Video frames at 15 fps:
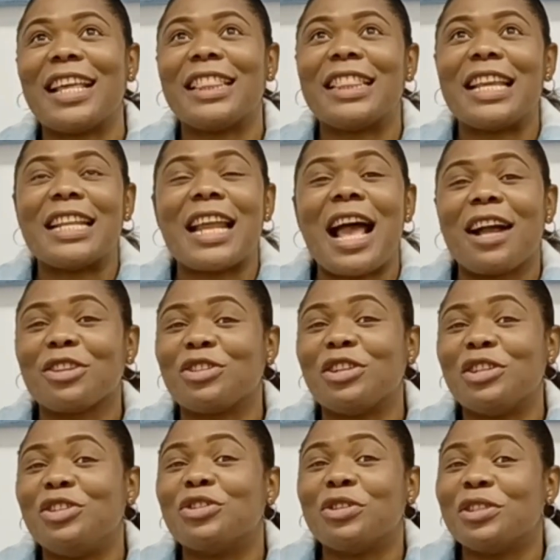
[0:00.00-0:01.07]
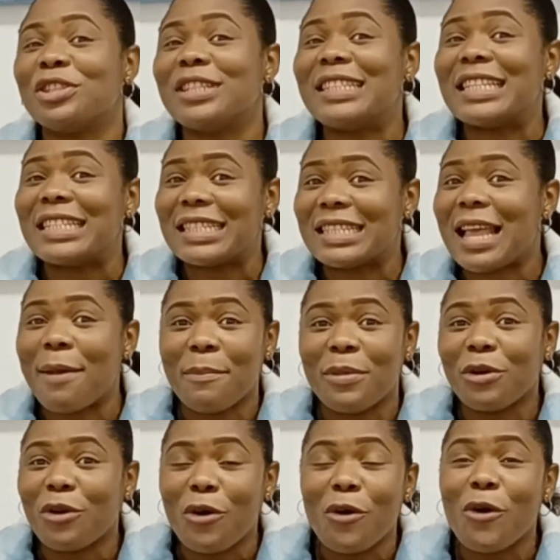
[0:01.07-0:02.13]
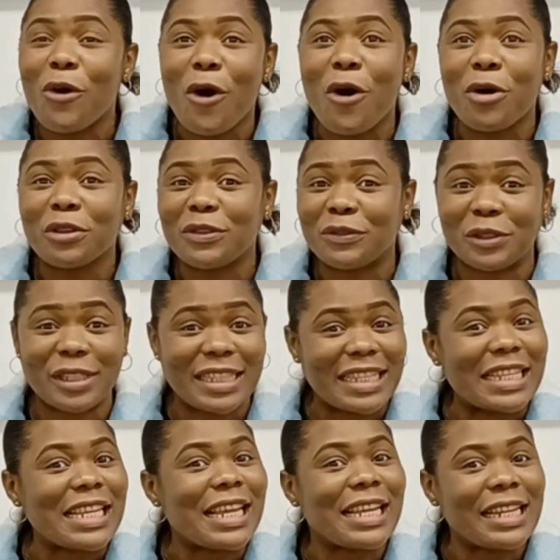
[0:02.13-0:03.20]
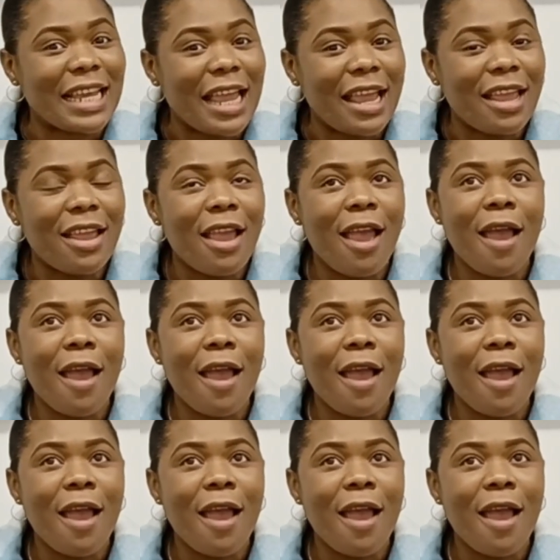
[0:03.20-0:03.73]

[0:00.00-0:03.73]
didn't actually join the December cohort for the TNA.